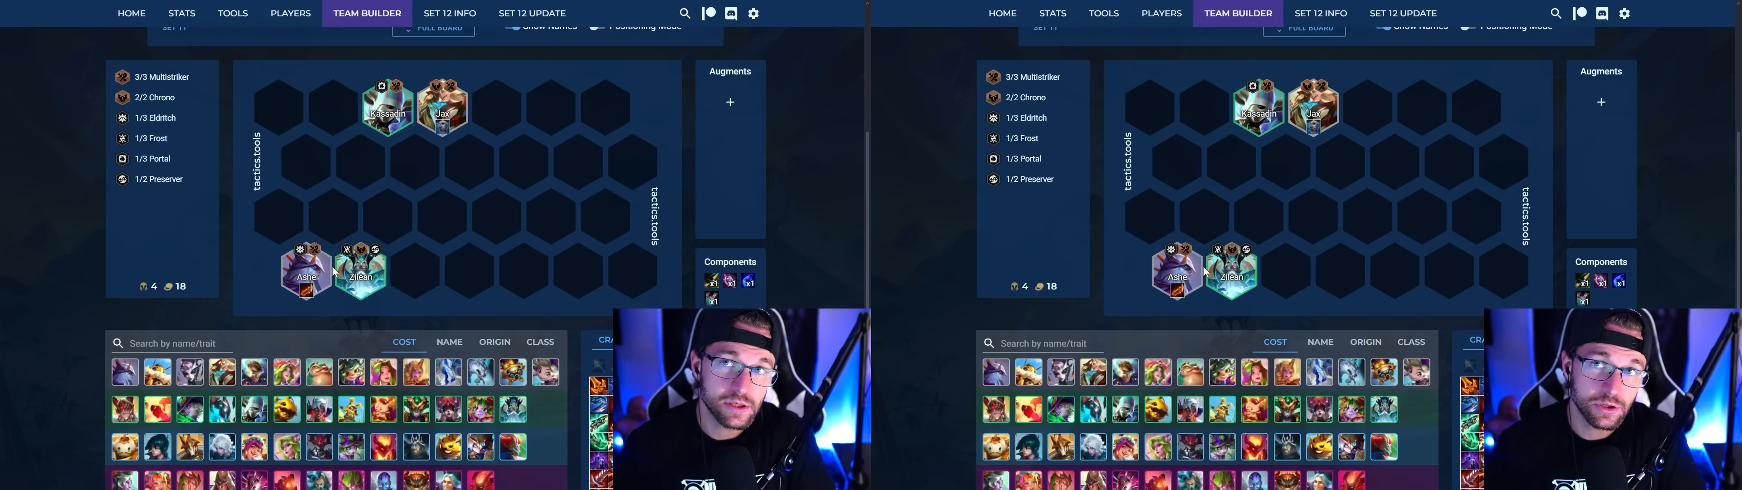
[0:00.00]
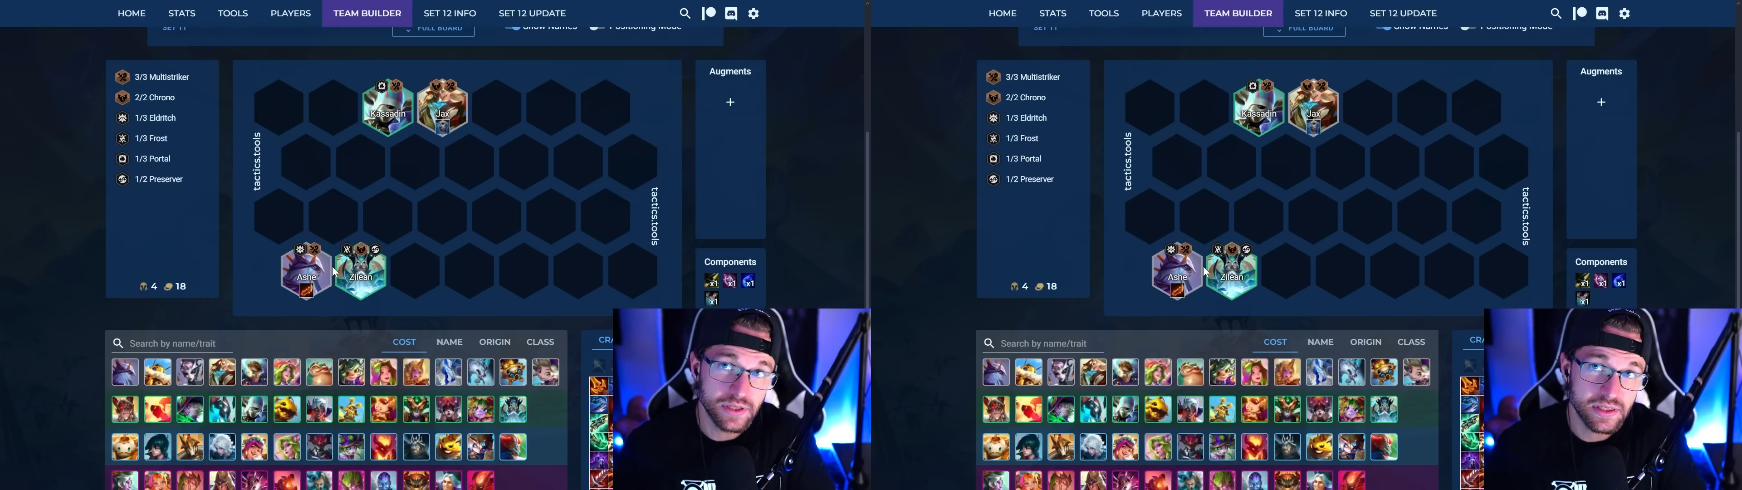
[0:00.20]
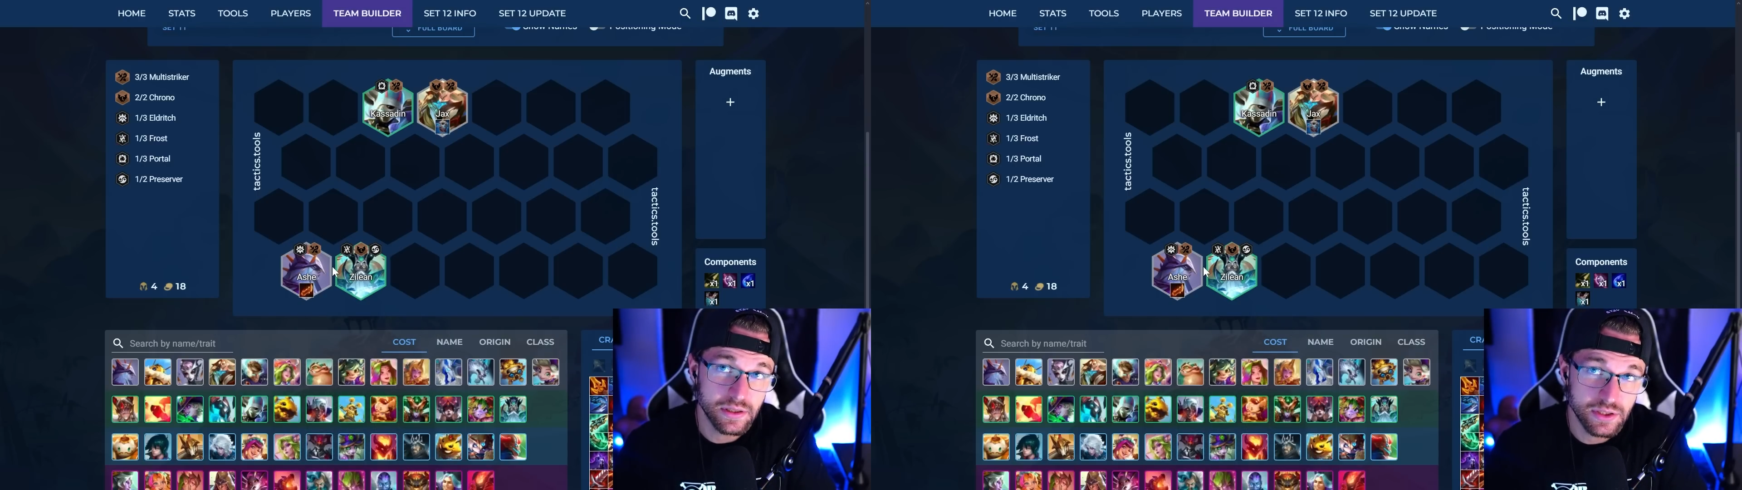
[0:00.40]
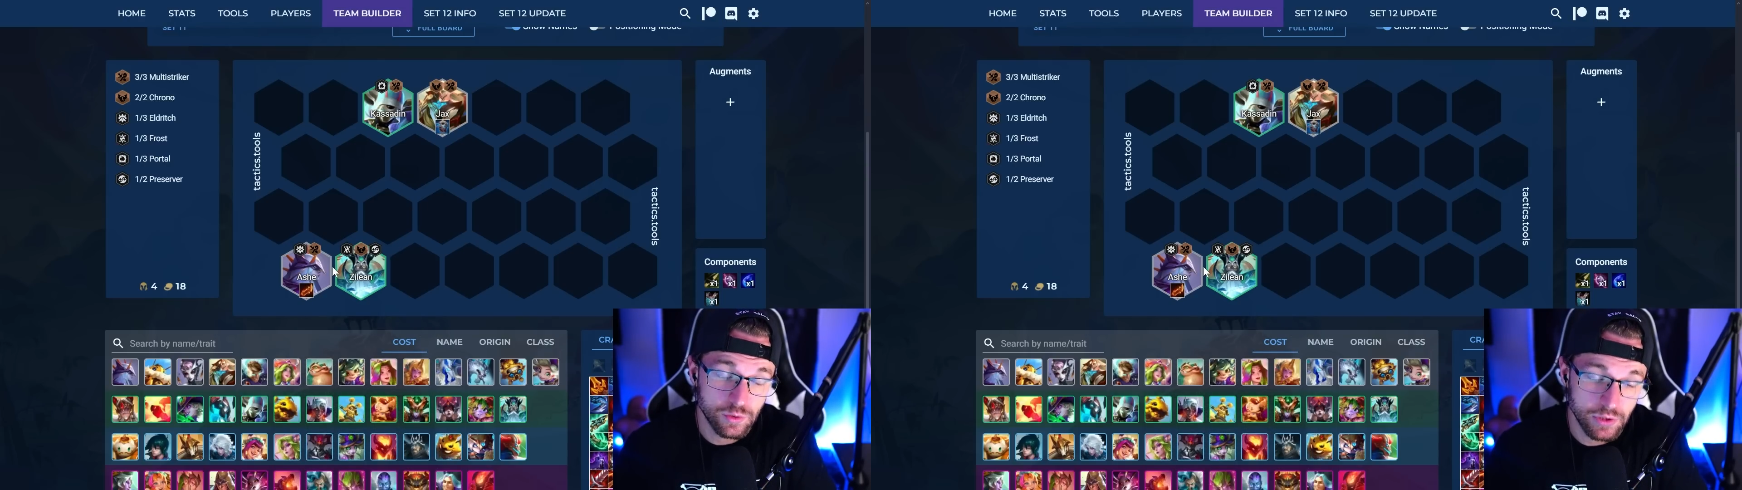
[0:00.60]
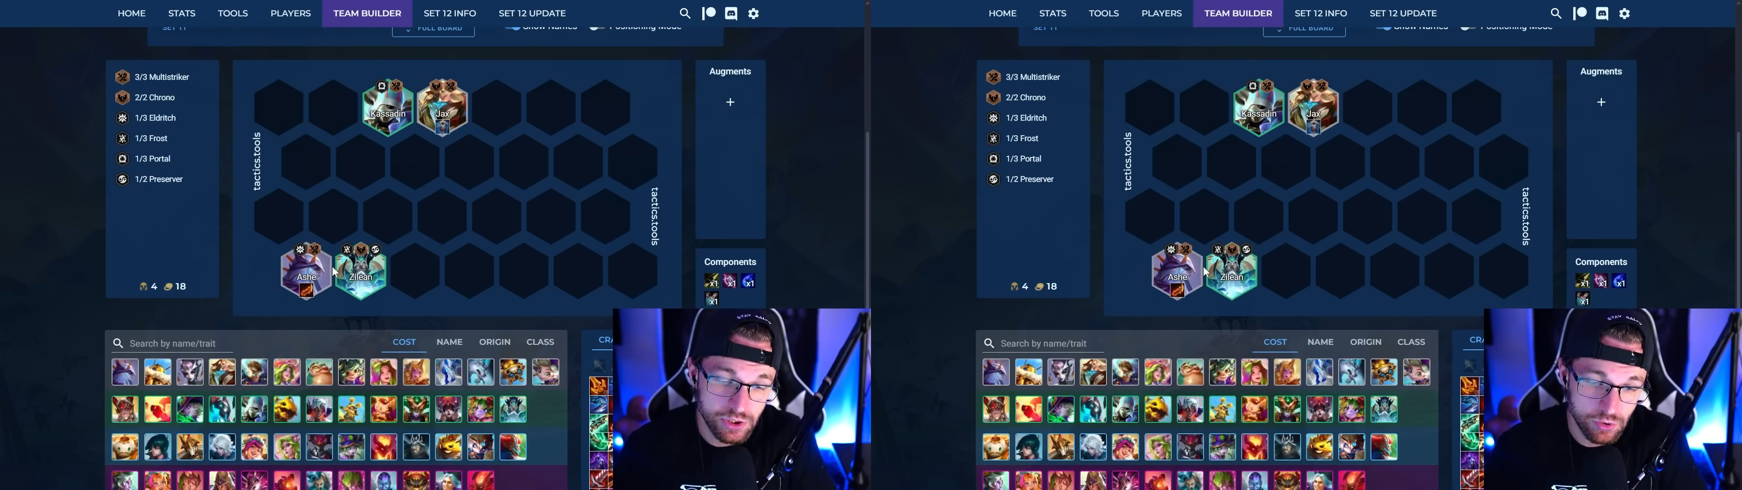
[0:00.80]
Callista is
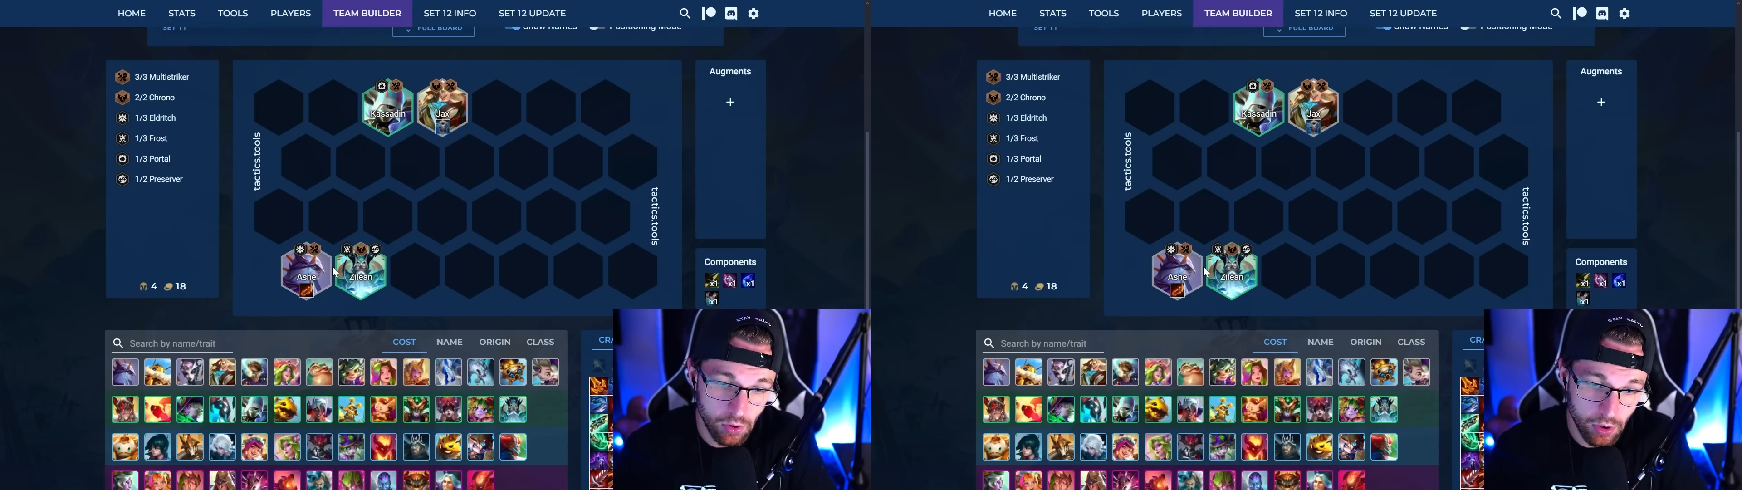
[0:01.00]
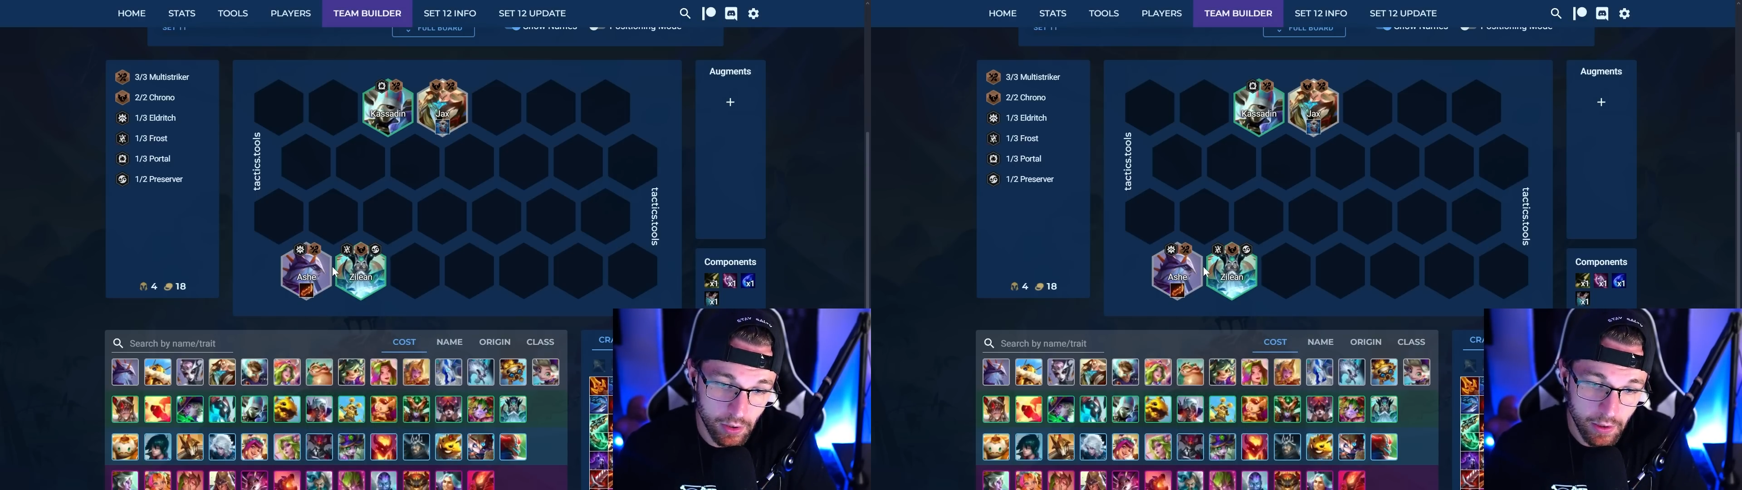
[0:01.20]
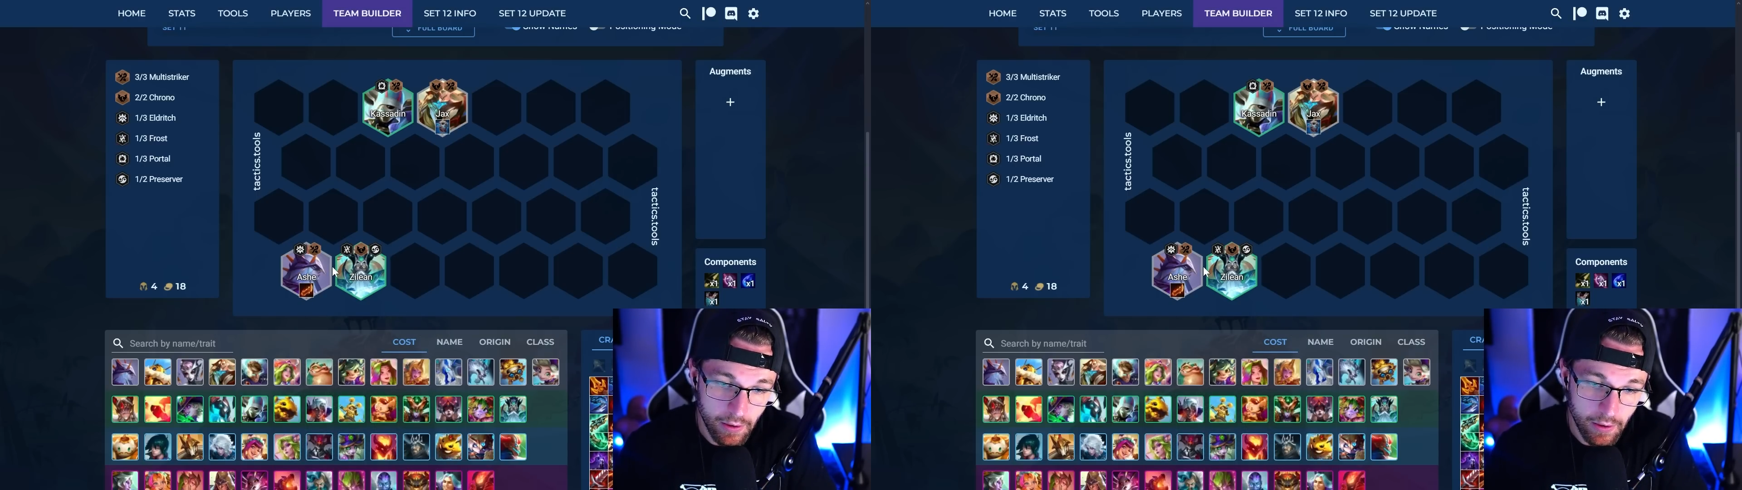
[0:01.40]
really strong.